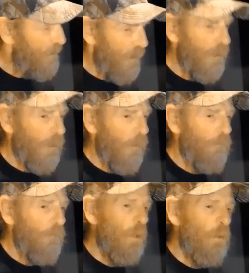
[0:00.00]

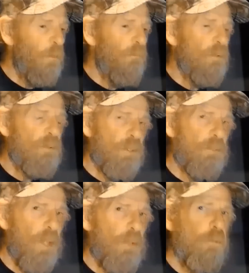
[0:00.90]
EcoFlow River
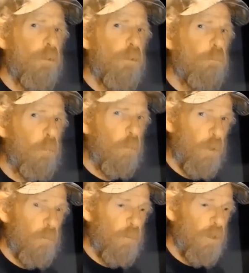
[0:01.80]
600
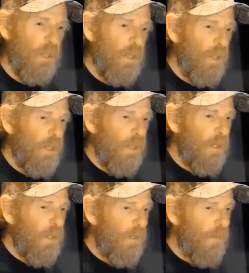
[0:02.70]
Pro.
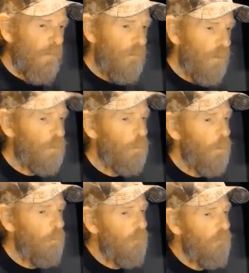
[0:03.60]
This will
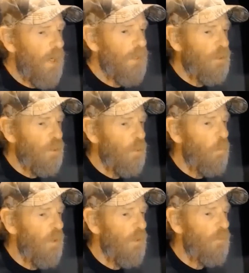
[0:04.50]
provide you
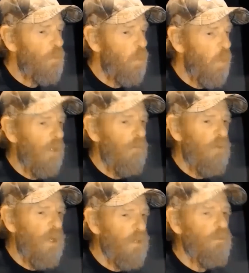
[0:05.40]
with
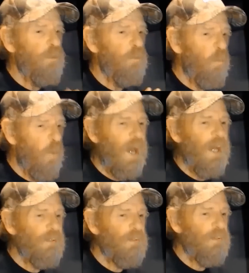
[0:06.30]
1200
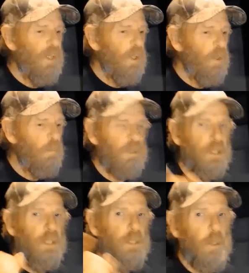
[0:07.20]
watts with the
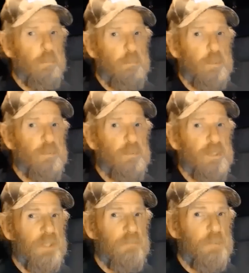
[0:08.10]
Eco Boost
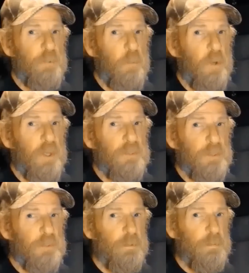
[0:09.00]
if you want
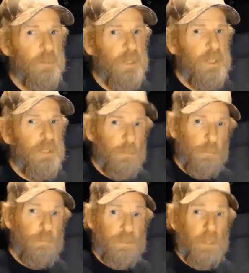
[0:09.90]
to
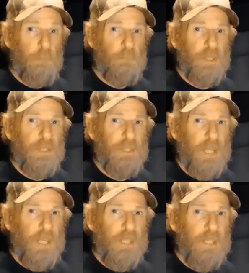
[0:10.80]
use something that